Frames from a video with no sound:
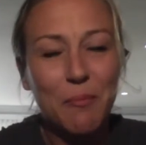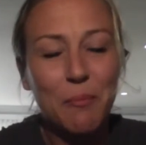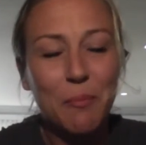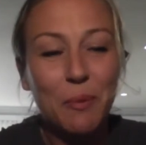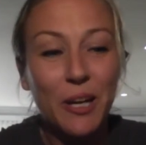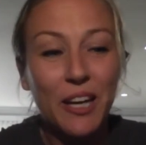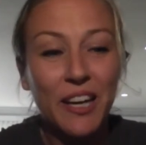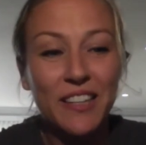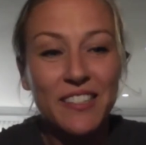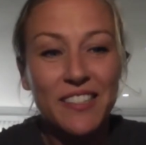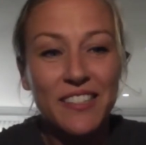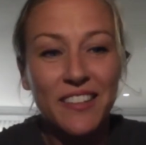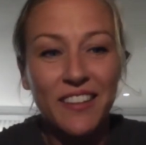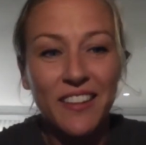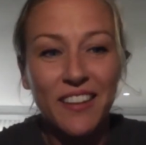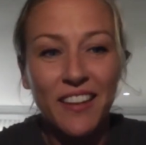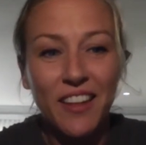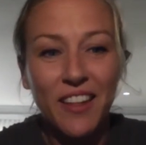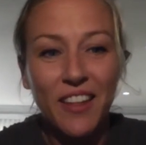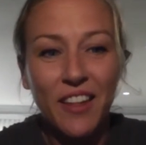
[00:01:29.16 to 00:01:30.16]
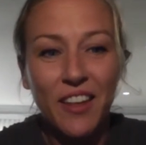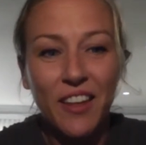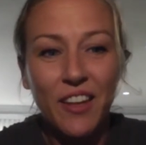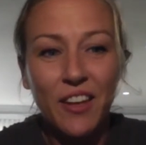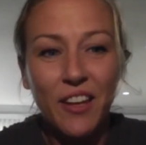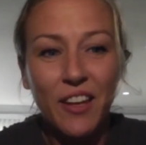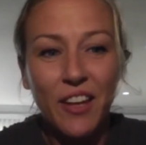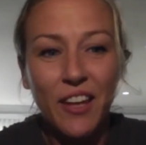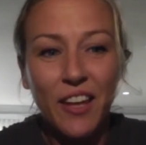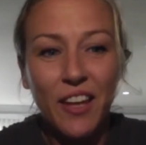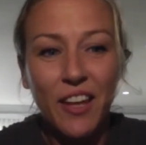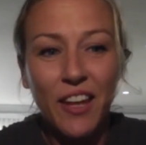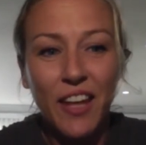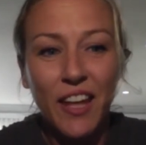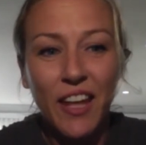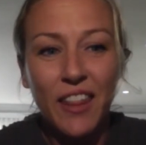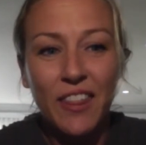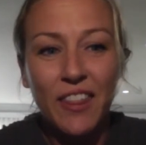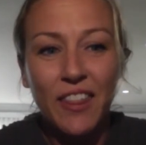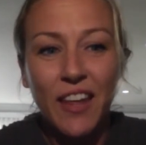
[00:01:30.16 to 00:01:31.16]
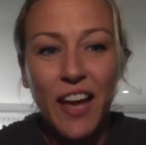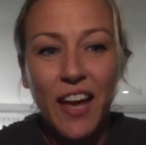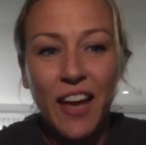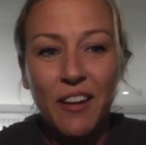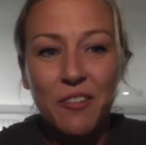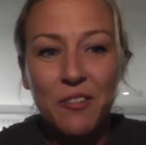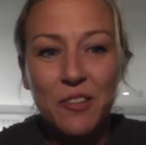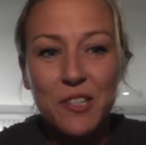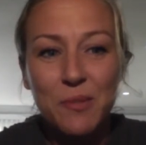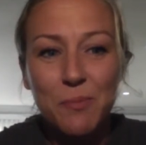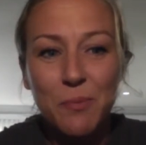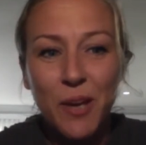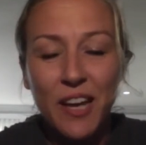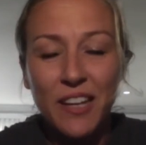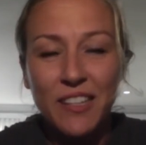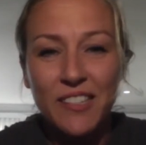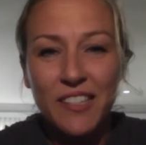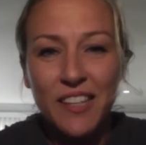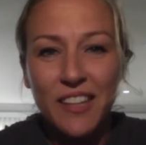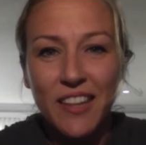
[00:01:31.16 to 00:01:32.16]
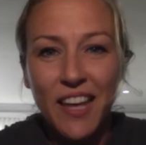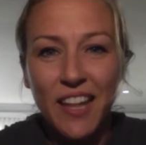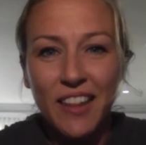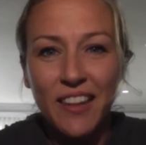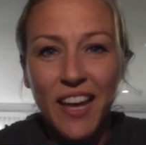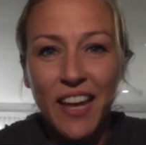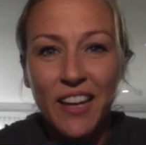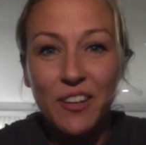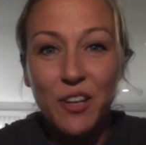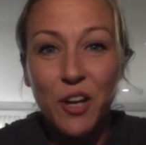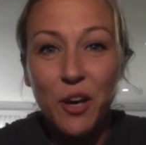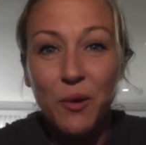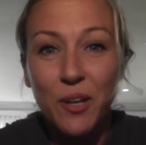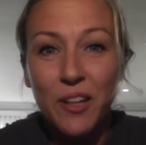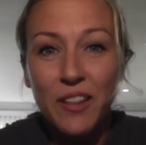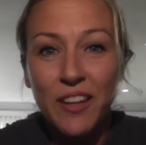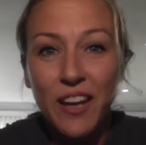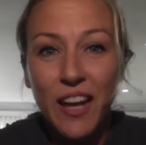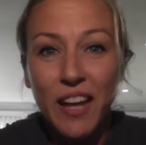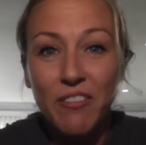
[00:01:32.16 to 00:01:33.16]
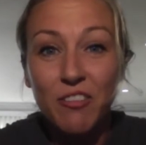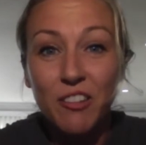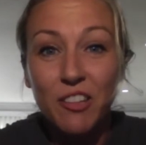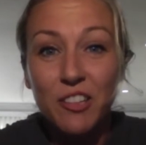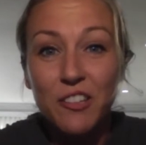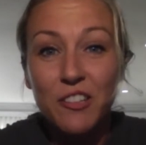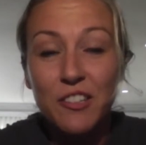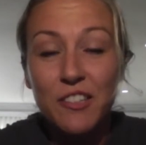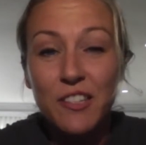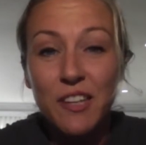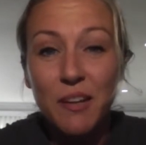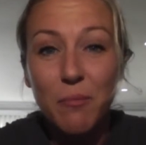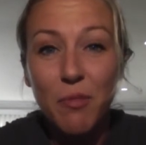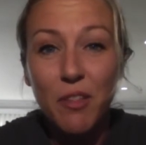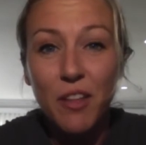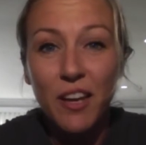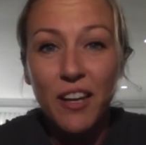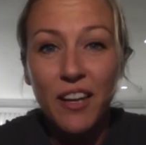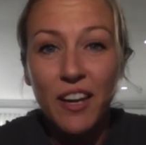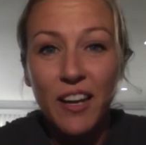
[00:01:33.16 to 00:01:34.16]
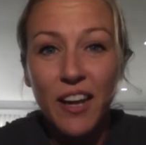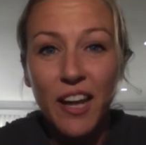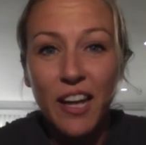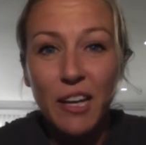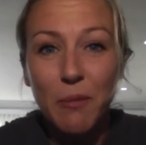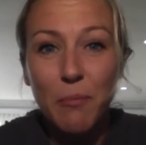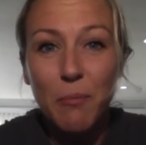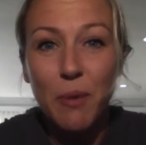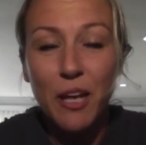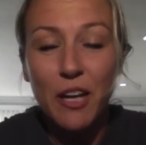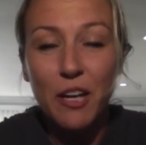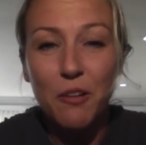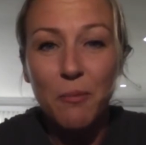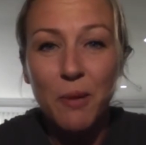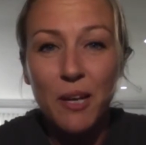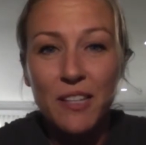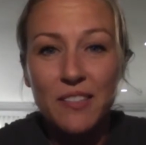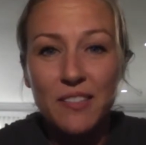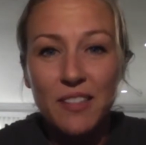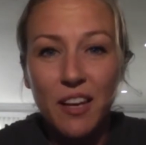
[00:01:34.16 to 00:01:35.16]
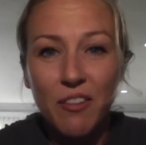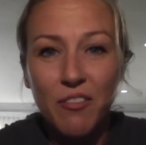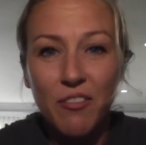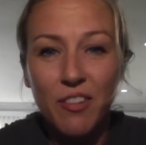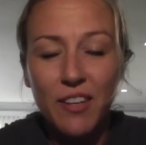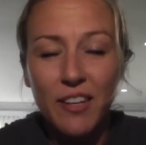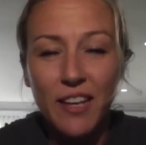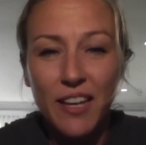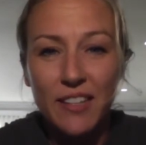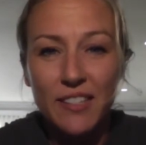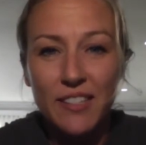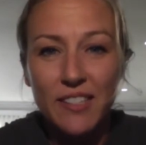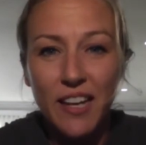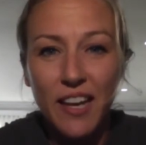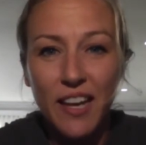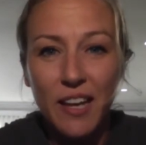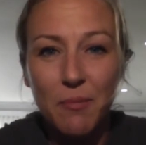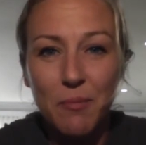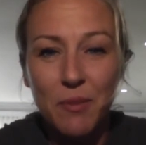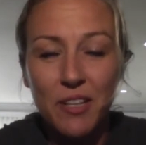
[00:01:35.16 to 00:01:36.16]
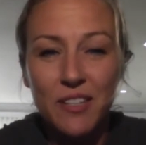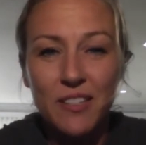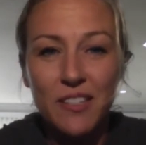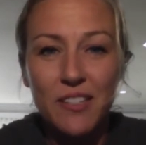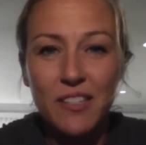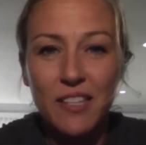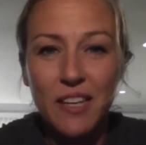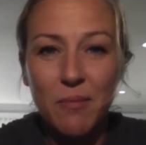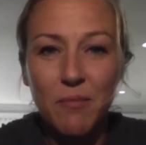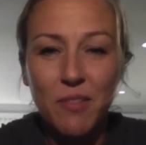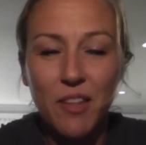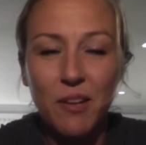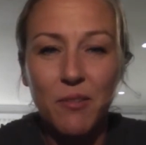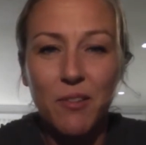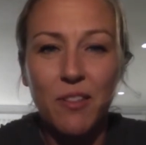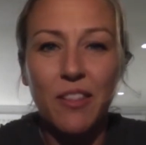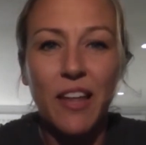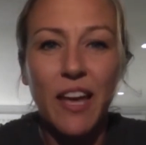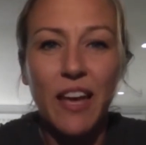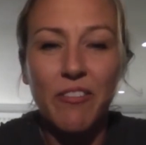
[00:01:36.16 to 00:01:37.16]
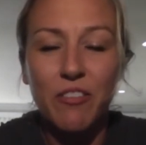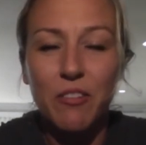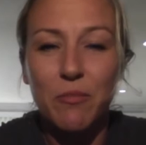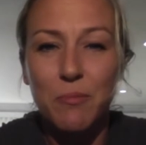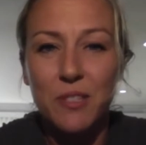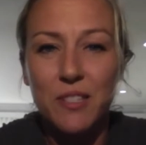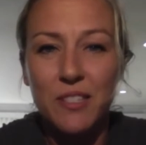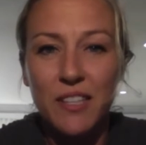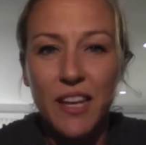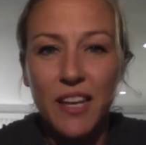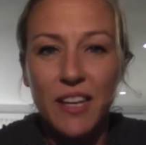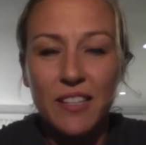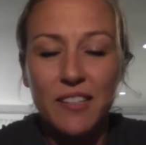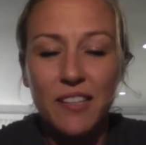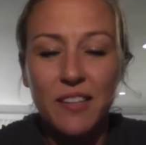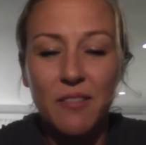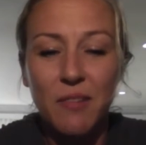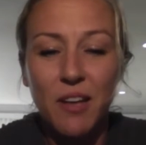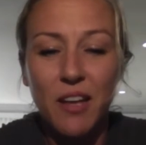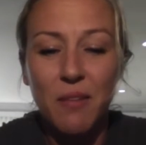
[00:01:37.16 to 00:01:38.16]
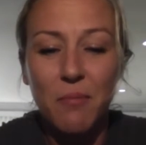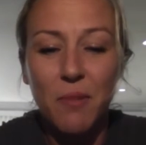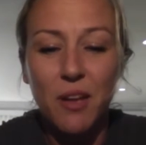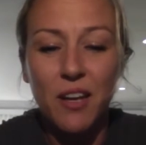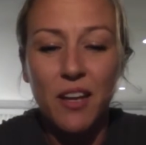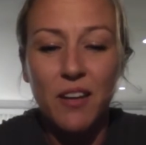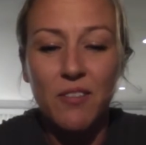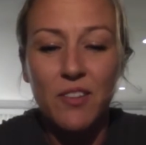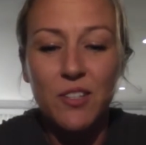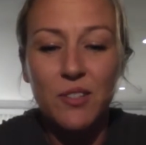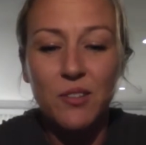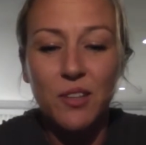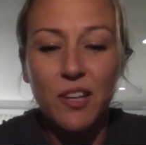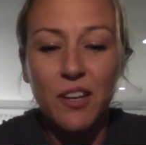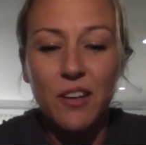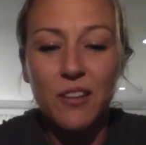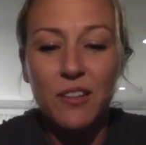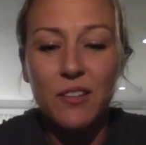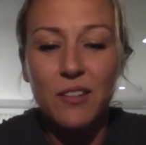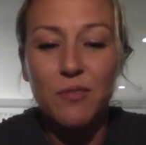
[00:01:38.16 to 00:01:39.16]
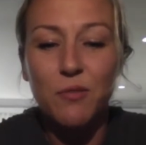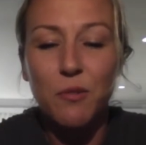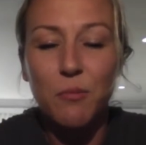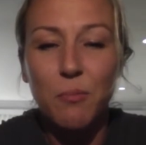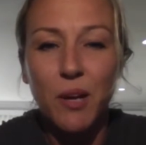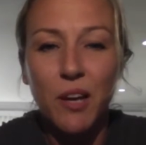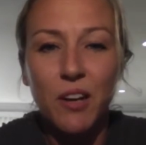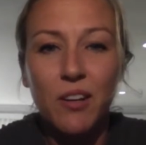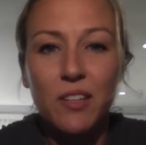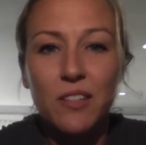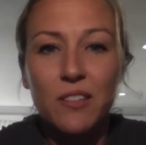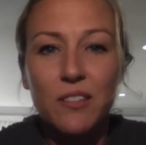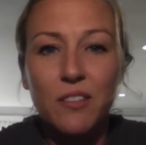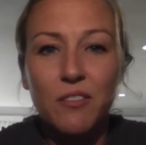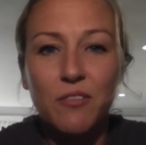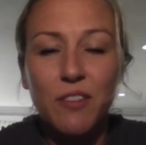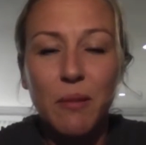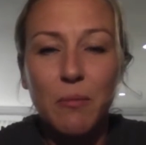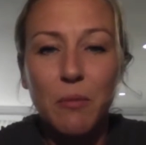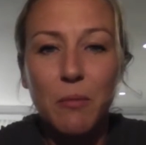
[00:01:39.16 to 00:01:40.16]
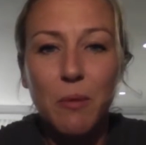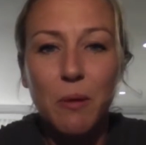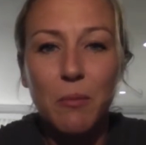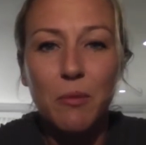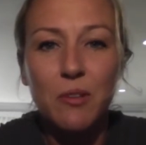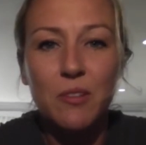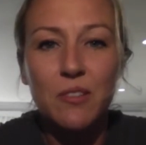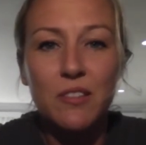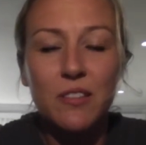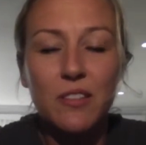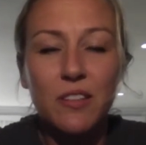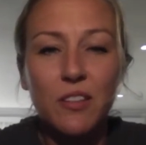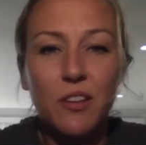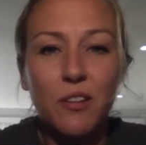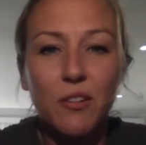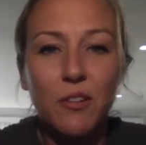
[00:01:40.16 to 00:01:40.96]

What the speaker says: but in that respect and in that light, knowing that I've learned something and I can better myself the next time. And it's the same thing with life and mistakes. And many of us will hear this from parents or family members. And,